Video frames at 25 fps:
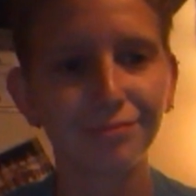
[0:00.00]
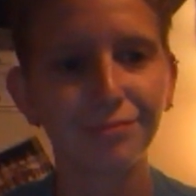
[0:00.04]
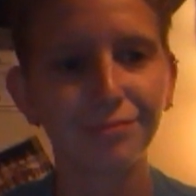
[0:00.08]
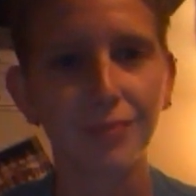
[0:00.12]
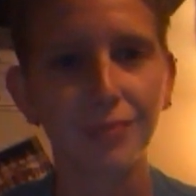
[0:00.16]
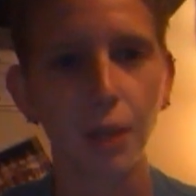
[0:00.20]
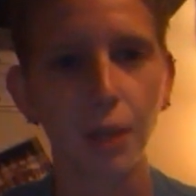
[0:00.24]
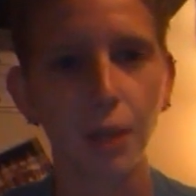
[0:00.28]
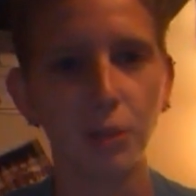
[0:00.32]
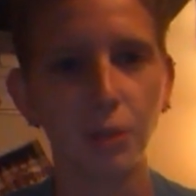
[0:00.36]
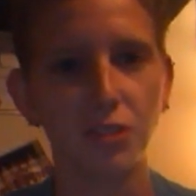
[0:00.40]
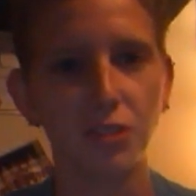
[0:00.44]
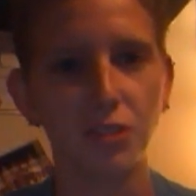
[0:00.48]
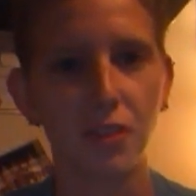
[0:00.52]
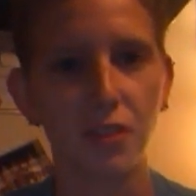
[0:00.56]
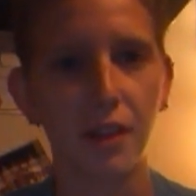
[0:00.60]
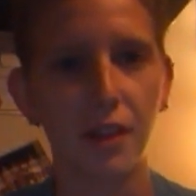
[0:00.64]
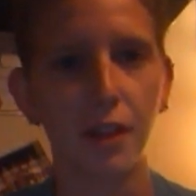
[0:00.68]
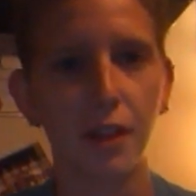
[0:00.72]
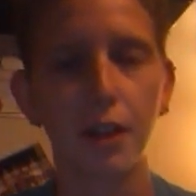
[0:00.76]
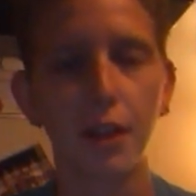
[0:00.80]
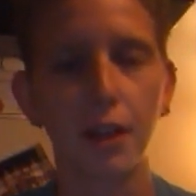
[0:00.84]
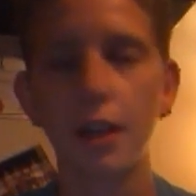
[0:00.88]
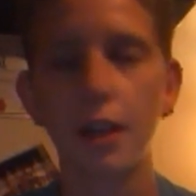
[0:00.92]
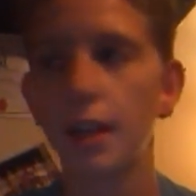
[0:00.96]
I wasn't
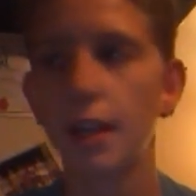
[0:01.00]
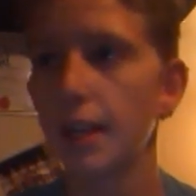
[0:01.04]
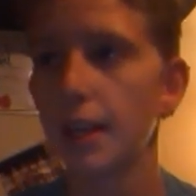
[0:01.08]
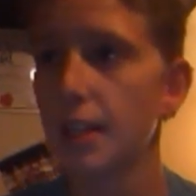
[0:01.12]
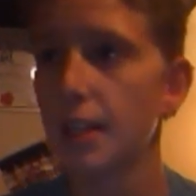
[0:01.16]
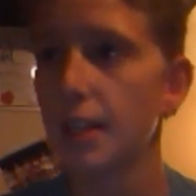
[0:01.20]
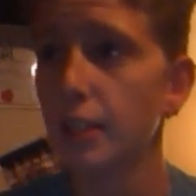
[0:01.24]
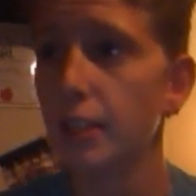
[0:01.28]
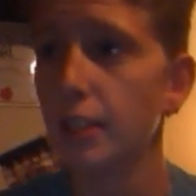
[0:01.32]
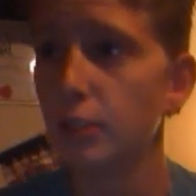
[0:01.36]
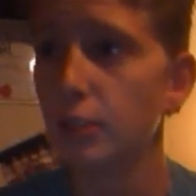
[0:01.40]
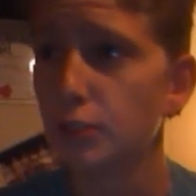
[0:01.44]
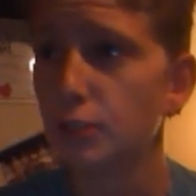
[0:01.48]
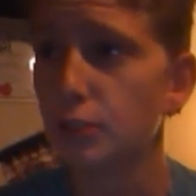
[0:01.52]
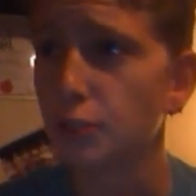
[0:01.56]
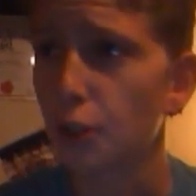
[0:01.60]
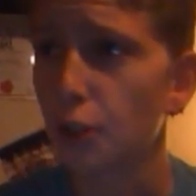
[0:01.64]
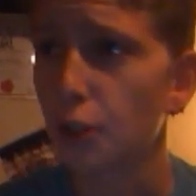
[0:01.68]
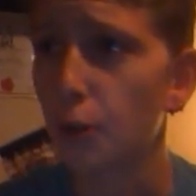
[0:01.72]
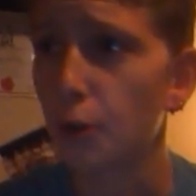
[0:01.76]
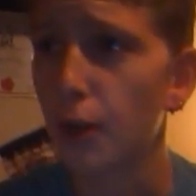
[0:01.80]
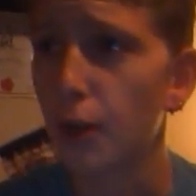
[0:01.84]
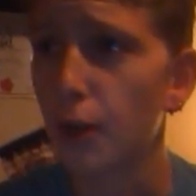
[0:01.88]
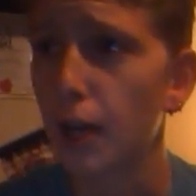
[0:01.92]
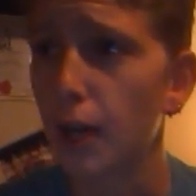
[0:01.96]
there.
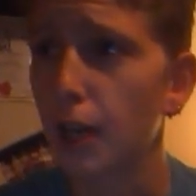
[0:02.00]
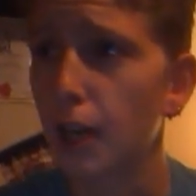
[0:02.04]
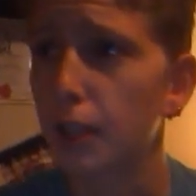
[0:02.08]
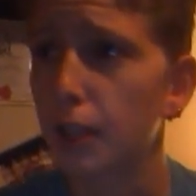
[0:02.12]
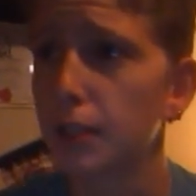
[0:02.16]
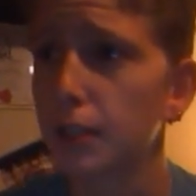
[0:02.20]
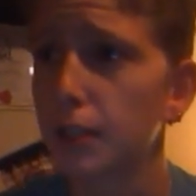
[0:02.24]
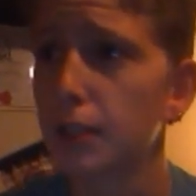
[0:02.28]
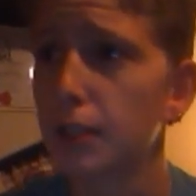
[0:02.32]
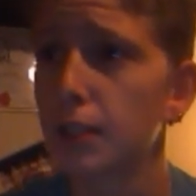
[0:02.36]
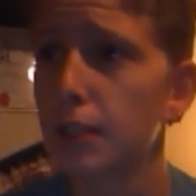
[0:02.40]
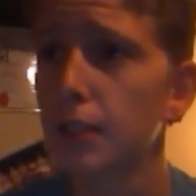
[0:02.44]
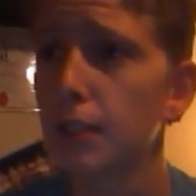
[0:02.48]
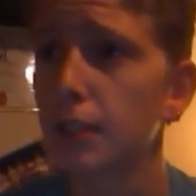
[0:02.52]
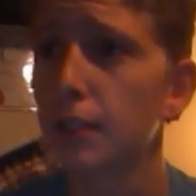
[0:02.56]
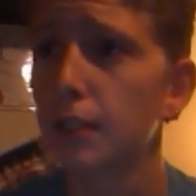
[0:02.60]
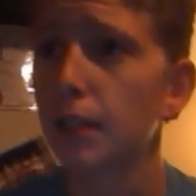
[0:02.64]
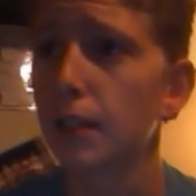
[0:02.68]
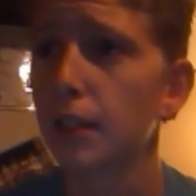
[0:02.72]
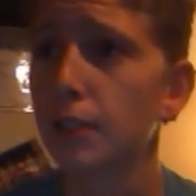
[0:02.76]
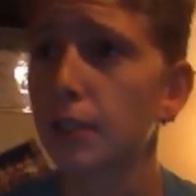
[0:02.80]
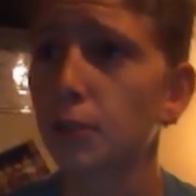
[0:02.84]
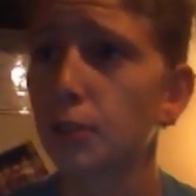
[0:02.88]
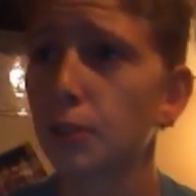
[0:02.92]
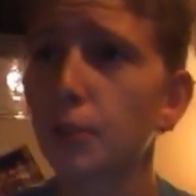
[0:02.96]
So, I
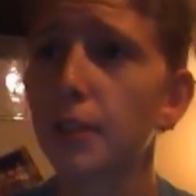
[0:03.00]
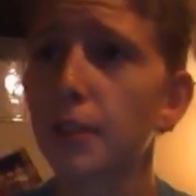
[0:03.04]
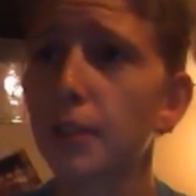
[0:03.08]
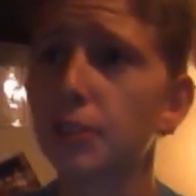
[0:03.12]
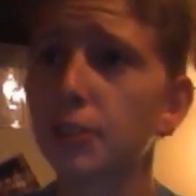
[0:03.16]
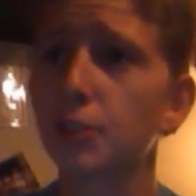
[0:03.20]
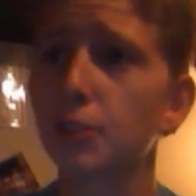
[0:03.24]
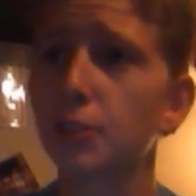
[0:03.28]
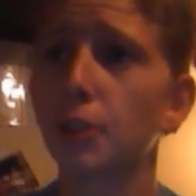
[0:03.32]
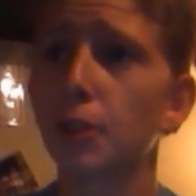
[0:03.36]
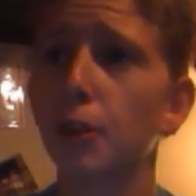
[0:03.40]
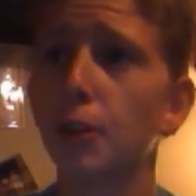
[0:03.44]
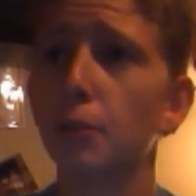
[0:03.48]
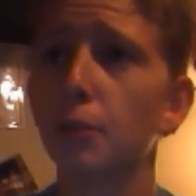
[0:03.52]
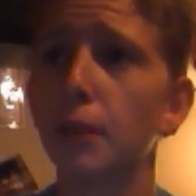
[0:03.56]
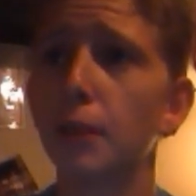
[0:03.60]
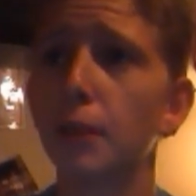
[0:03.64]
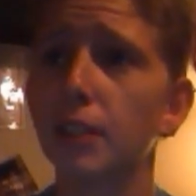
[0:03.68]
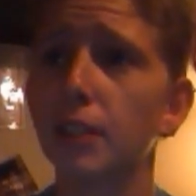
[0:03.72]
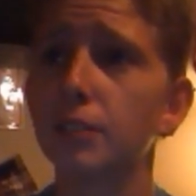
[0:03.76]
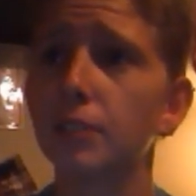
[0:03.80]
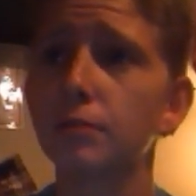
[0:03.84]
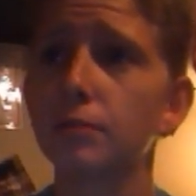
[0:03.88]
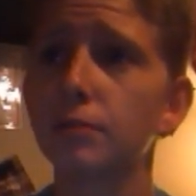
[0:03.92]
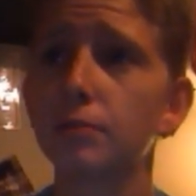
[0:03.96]
told this girl
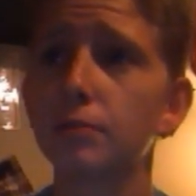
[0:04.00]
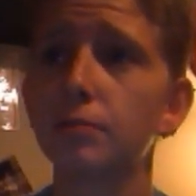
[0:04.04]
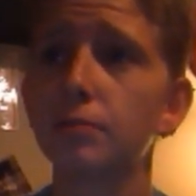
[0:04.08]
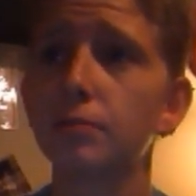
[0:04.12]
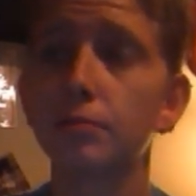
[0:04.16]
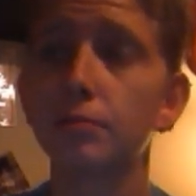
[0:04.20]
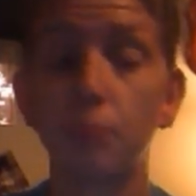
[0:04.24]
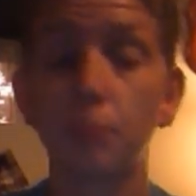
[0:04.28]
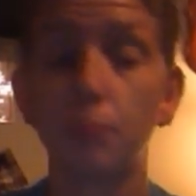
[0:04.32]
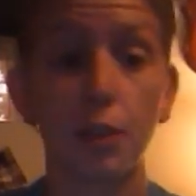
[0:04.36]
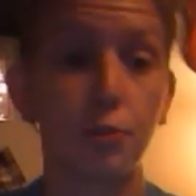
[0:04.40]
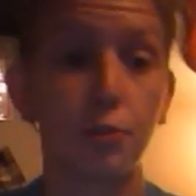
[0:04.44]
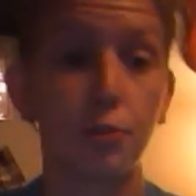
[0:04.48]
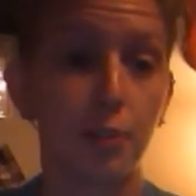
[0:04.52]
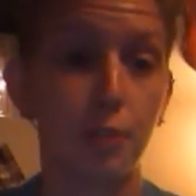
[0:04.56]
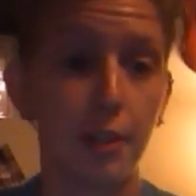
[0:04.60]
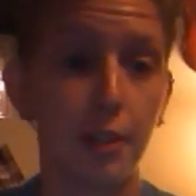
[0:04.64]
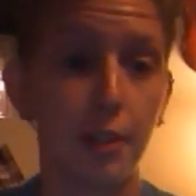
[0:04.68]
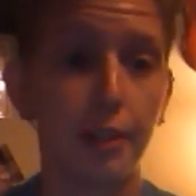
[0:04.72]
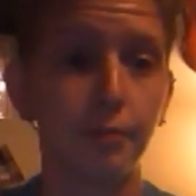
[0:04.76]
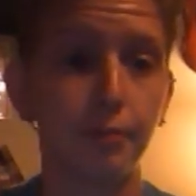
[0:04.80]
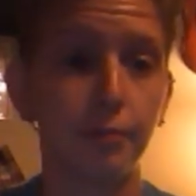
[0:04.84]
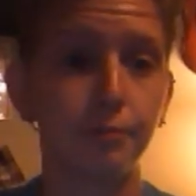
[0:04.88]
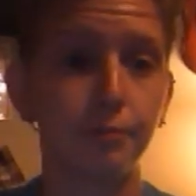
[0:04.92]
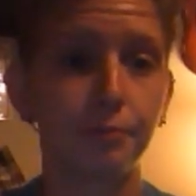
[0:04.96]
my
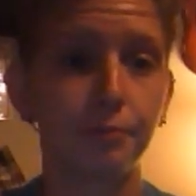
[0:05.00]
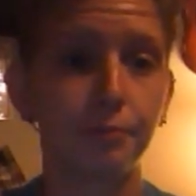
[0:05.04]
dream,